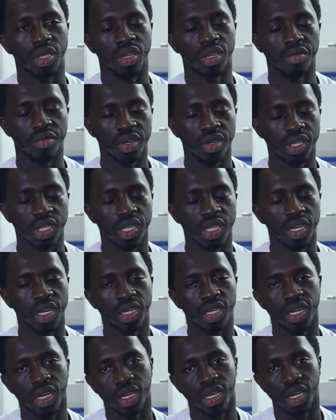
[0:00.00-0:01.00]
Different
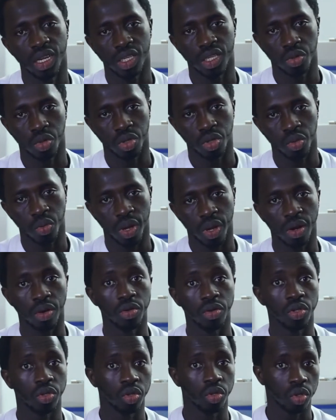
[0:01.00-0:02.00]
staining techniques were
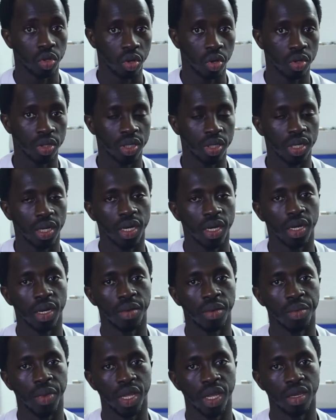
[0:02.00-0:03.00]
also taught
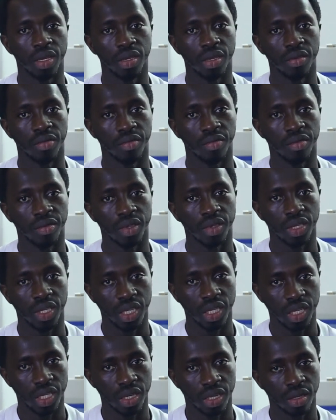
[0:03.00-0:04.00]
in
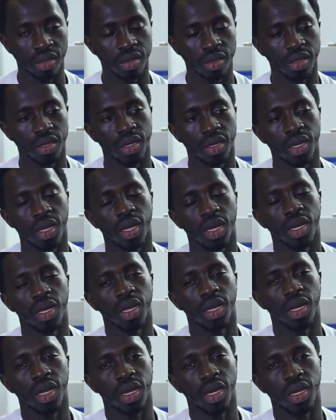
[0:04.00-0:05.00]
detail,
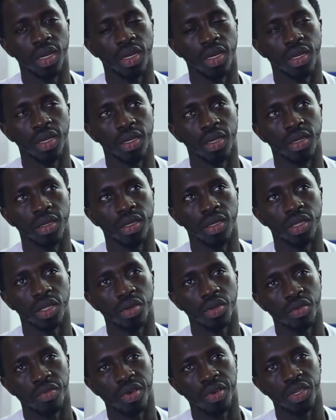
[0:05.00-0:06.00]
and
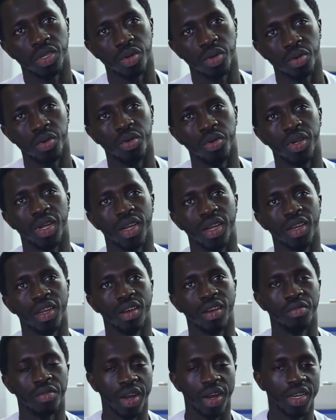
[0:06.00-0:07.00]
so far so good. And
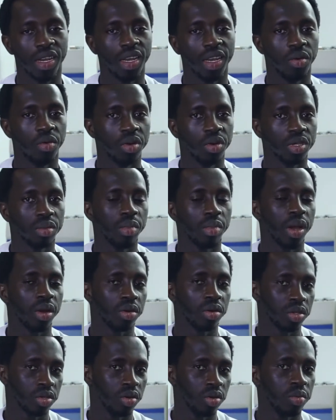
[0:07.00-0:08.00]
then finally was
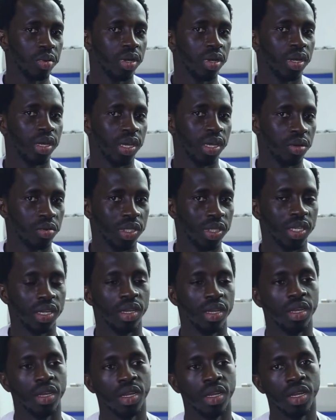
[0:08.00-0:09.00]
microscopy
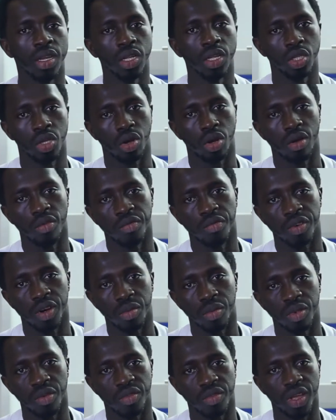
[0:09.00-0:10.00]
QC to
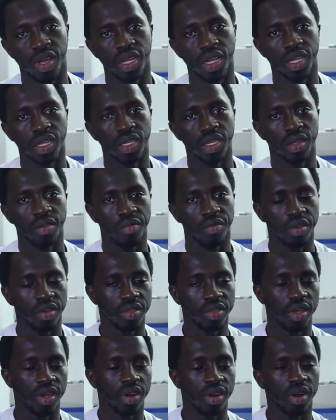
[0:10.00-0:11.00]
confirm if
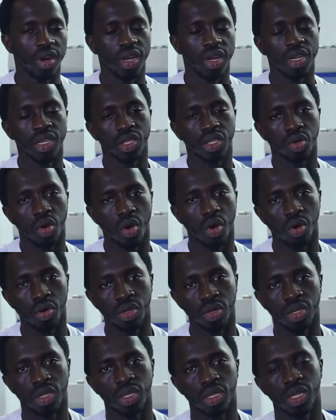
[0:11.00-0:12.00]
there are any
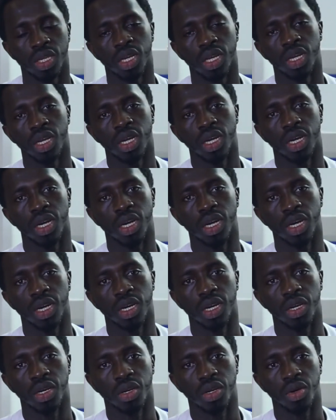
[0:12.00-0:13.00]
scores
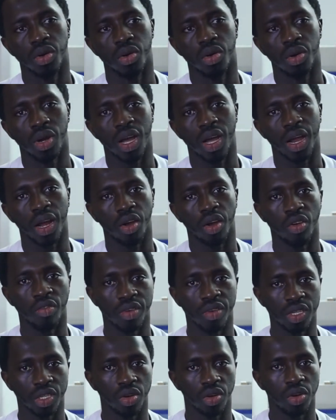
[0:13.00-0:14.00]
or
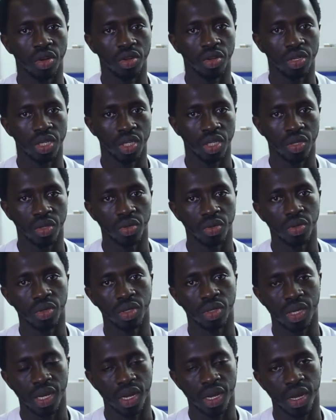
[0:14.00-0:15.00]
carryovers on your
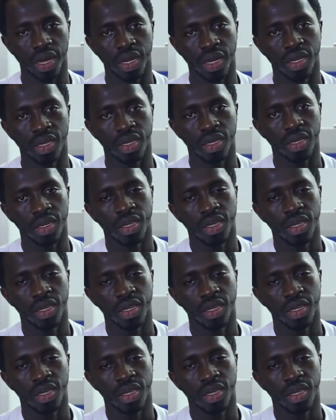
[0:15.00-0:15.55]
tissue slide.